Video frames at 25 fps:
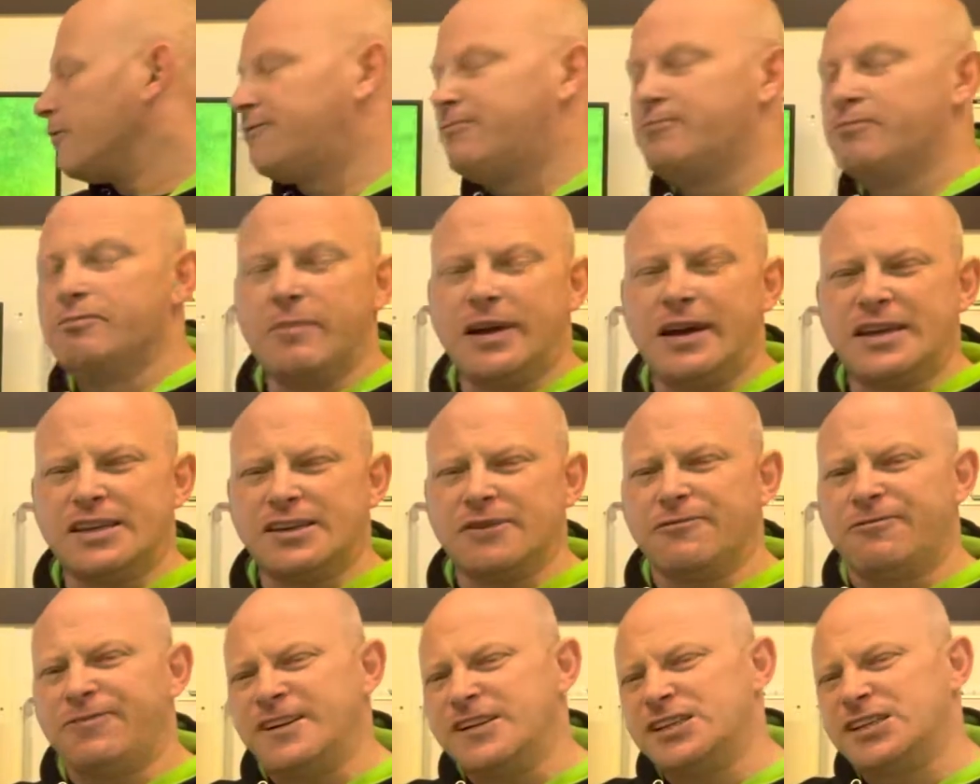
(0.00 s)
meeting
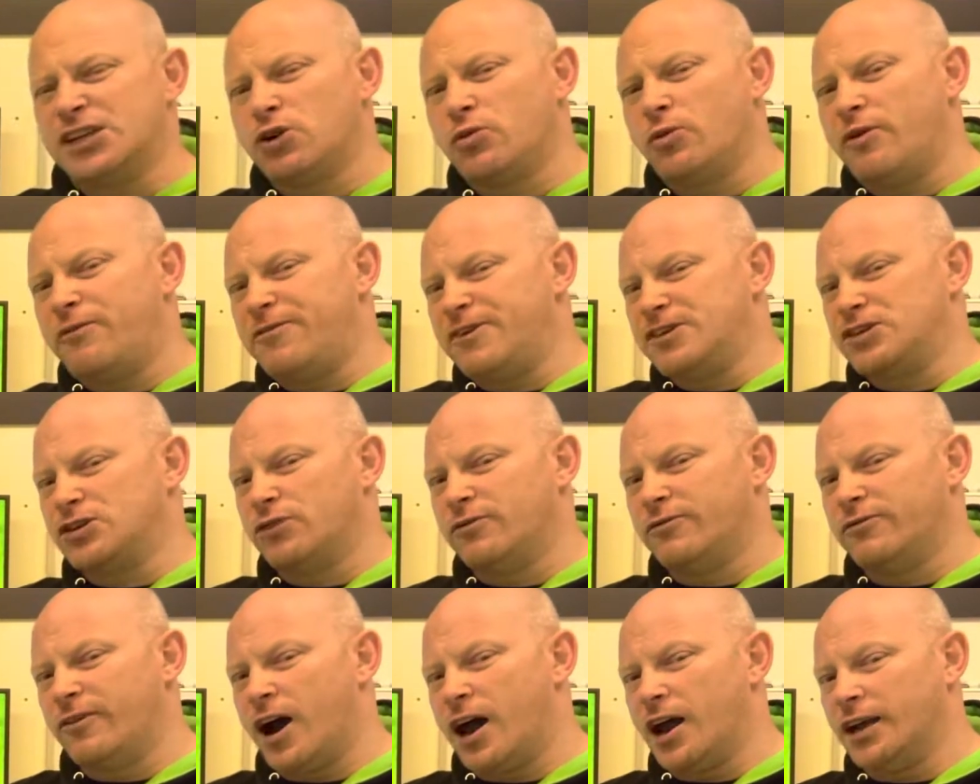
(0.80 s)
physical with physical
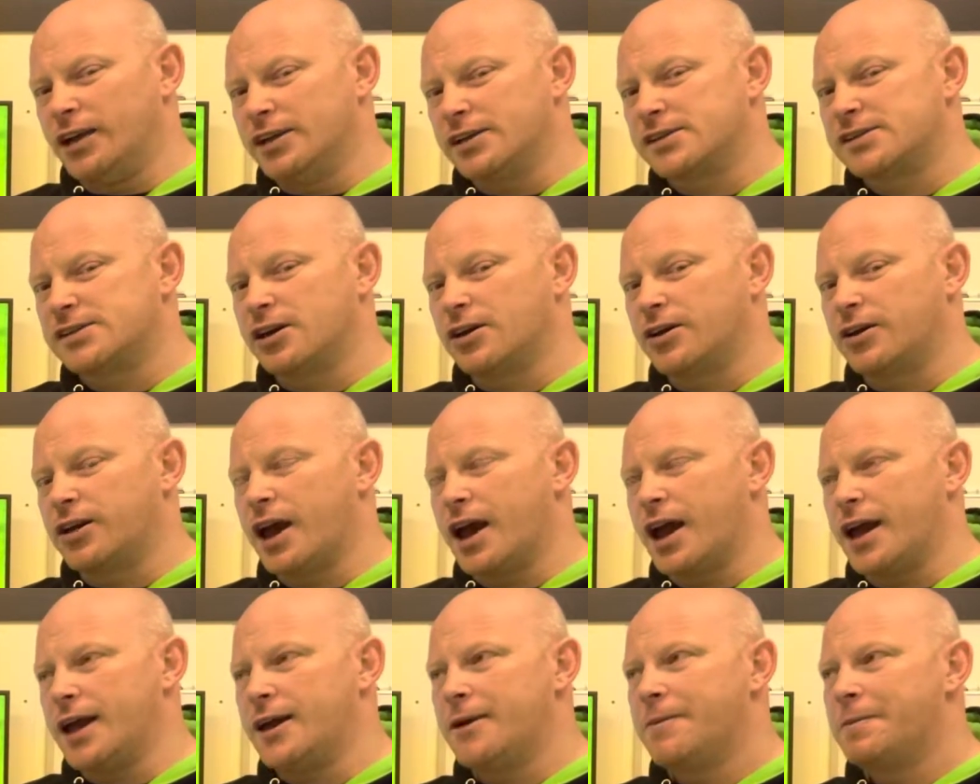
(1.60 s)
violence,
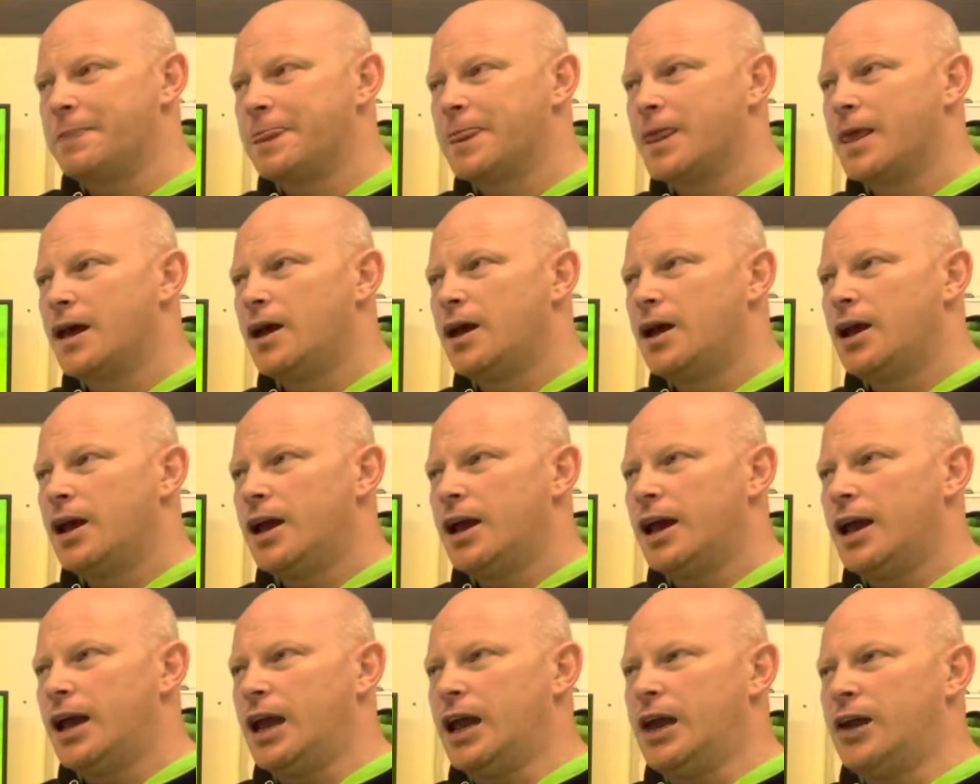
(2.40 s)
okay,
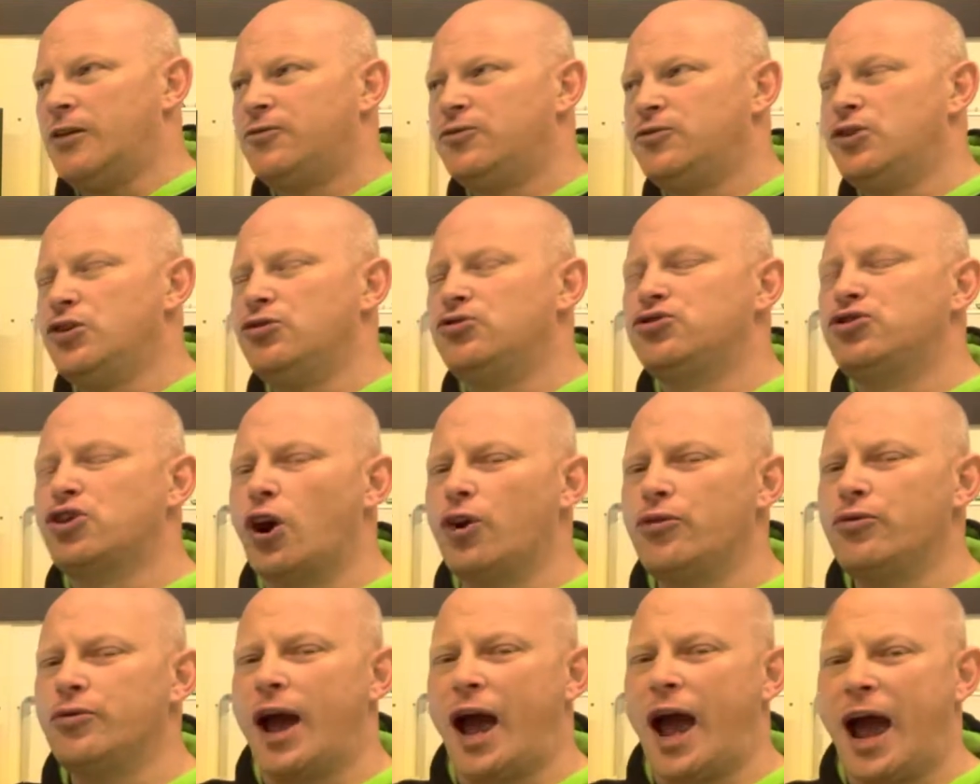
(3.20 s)
if you
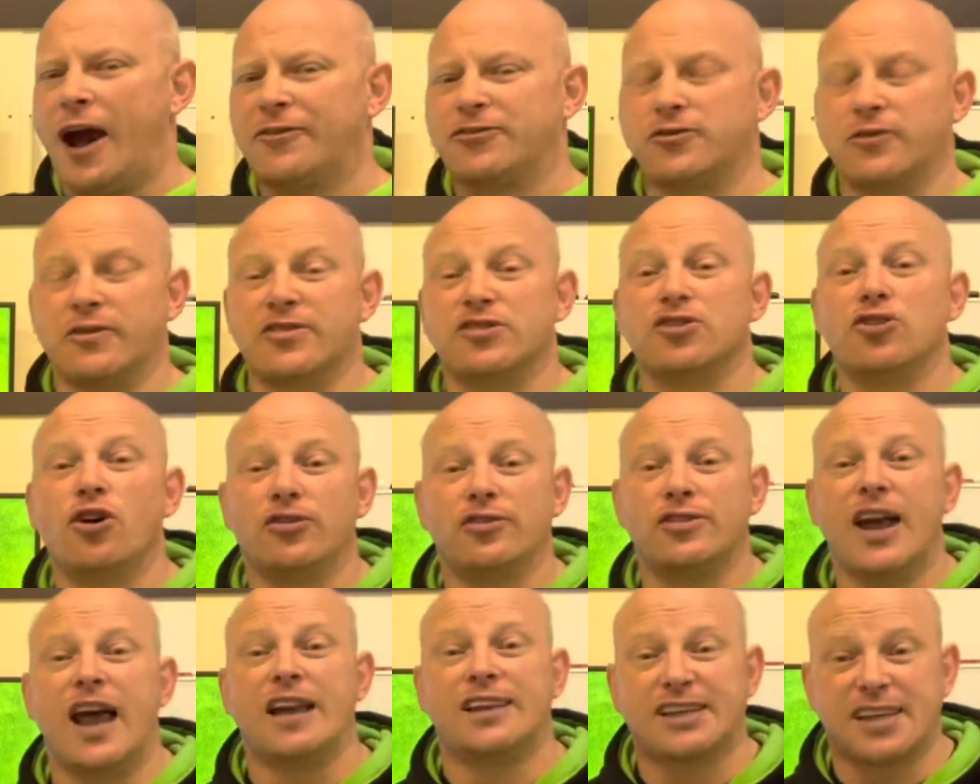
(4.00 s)
don't have to, it's not
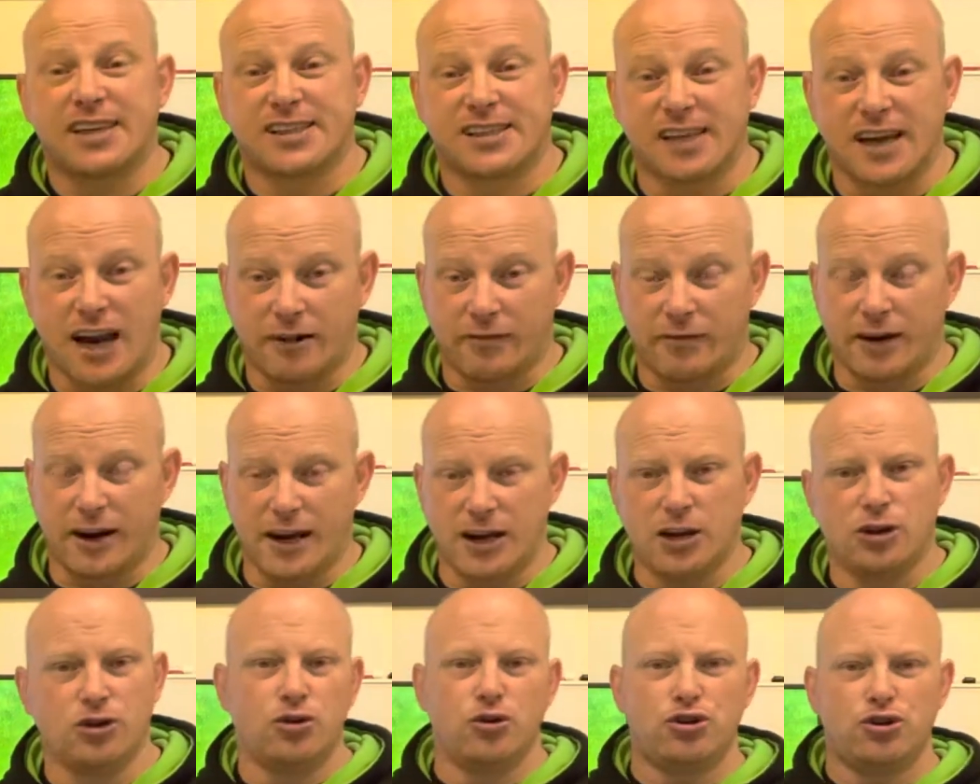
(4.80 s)
necessary,
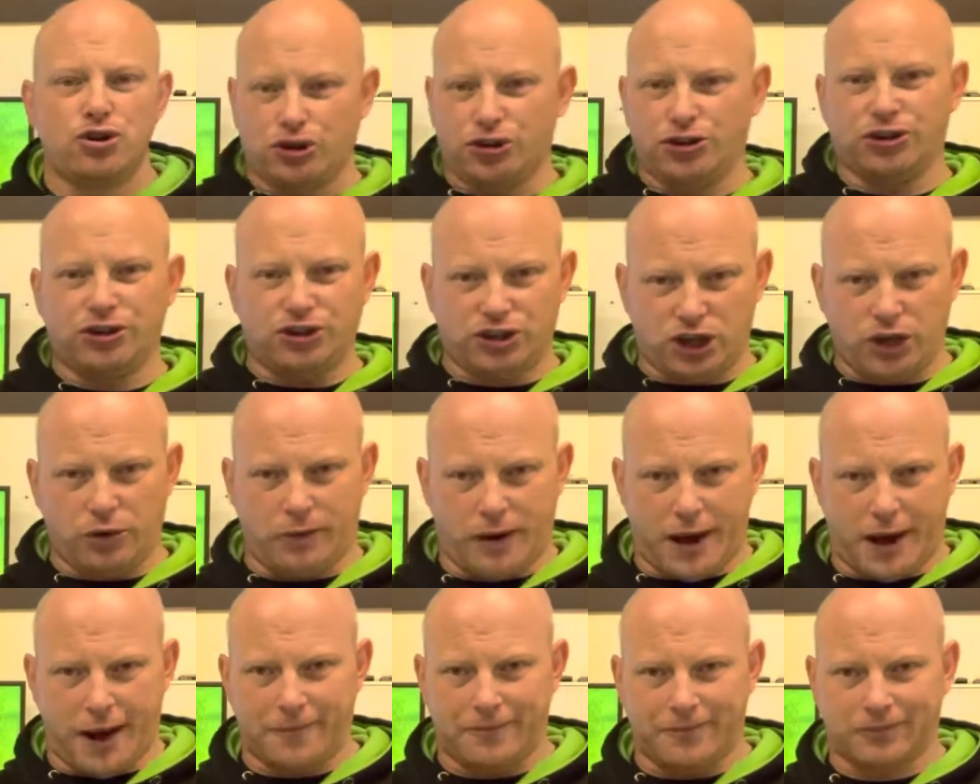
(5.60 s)
you shouldn't do
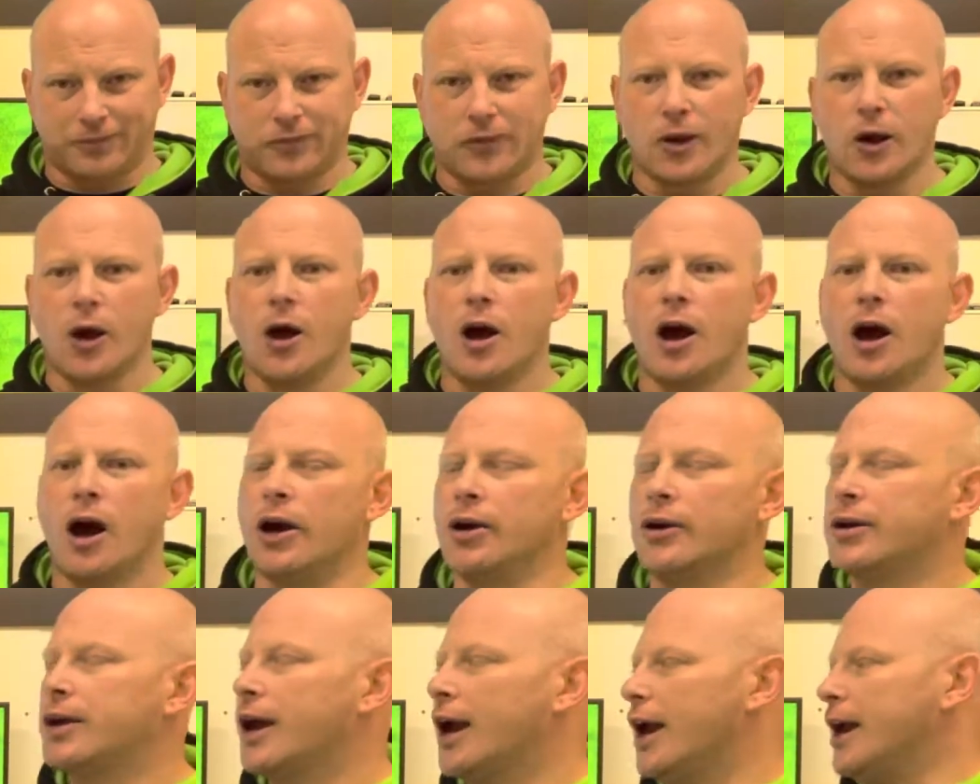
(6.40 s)
it.
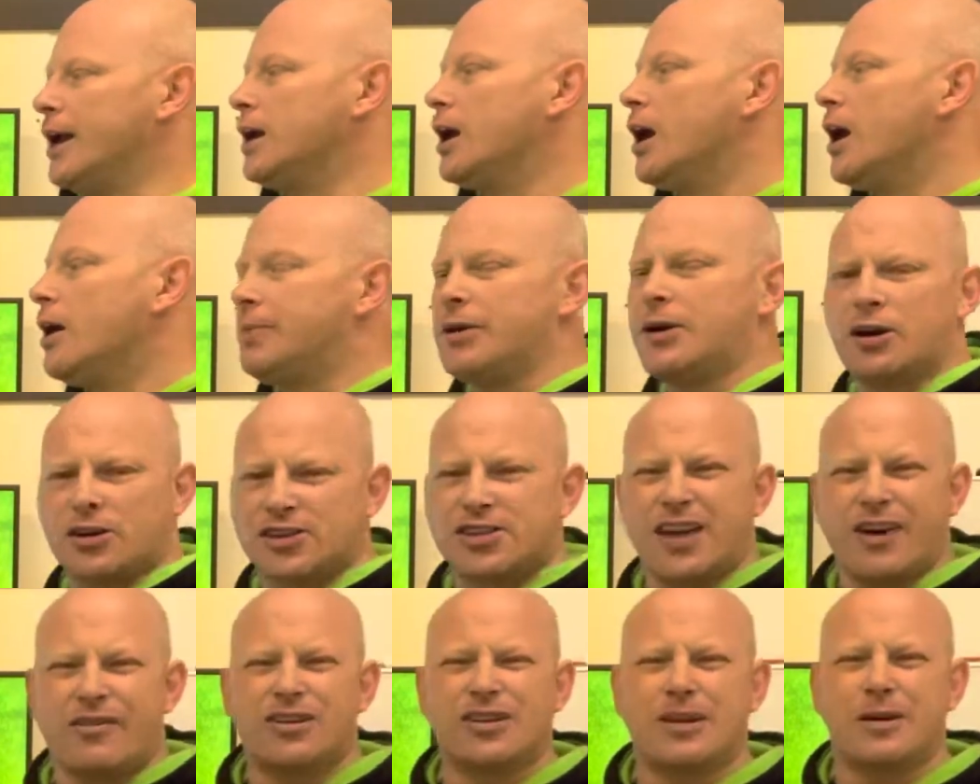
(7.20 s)
Okay, because
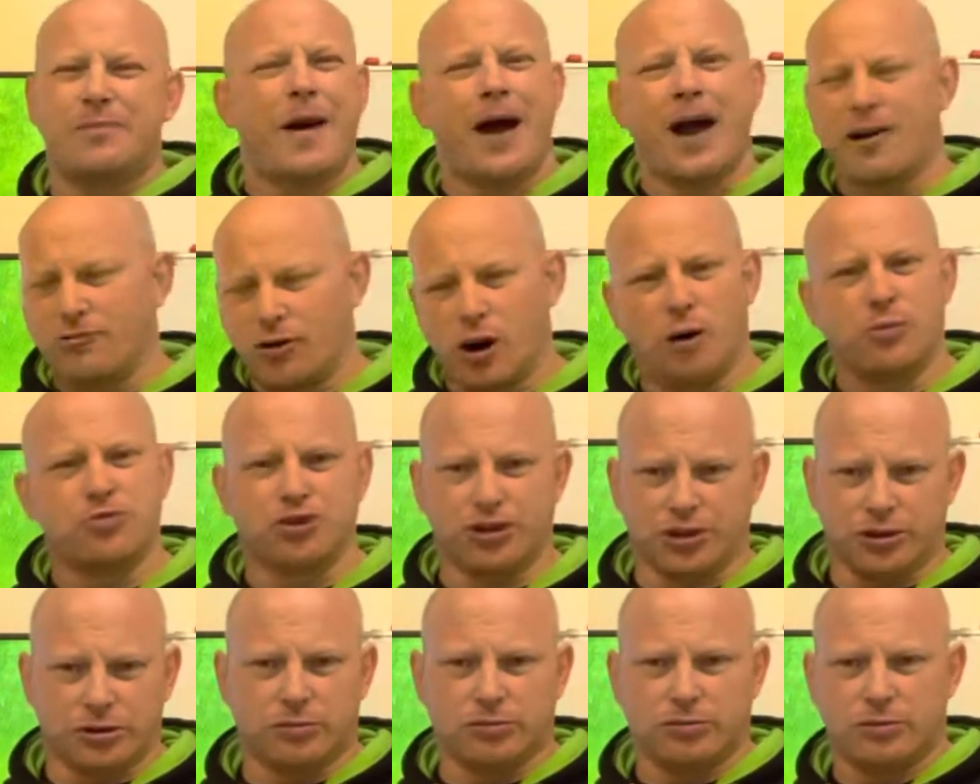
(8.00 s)
there is a better
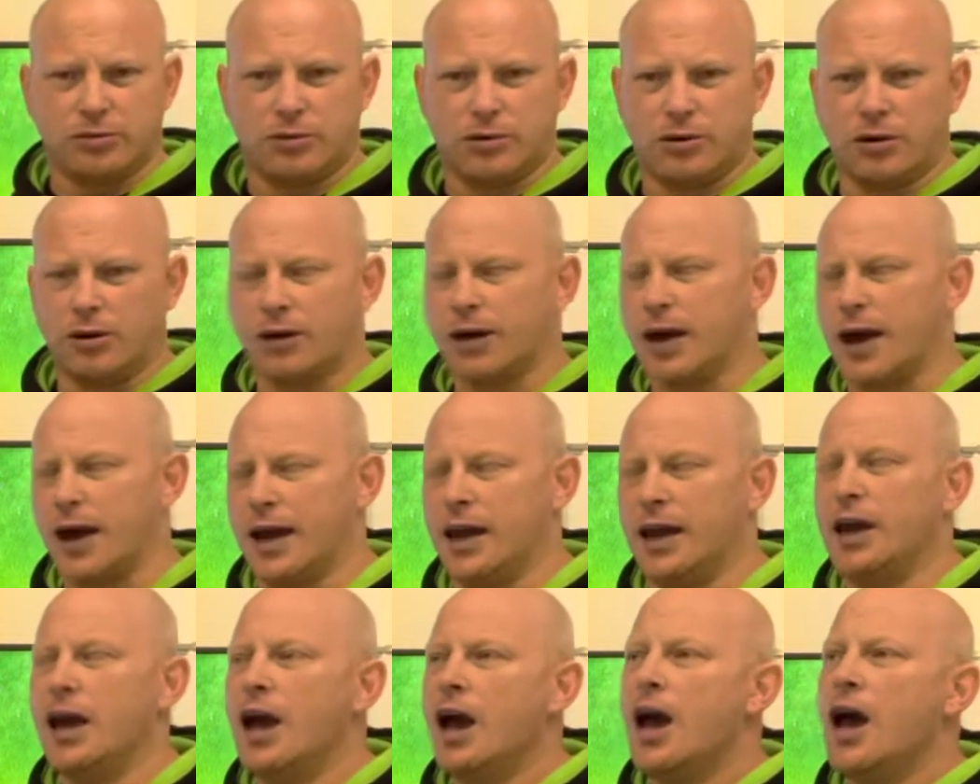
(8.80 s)
option.
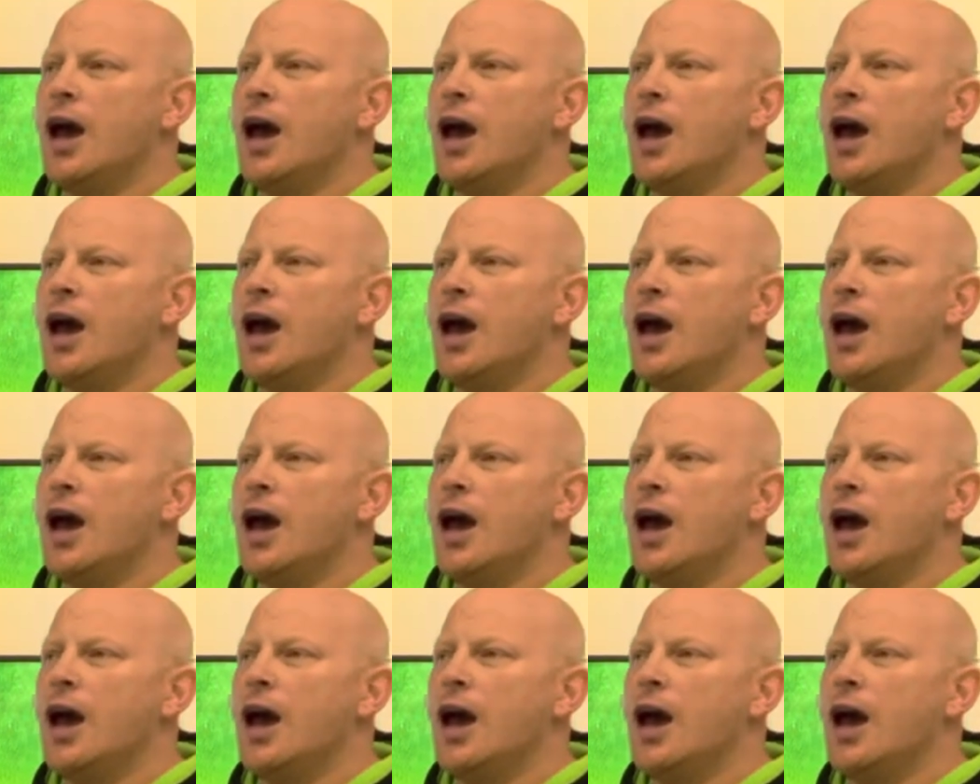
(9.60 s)
Okay,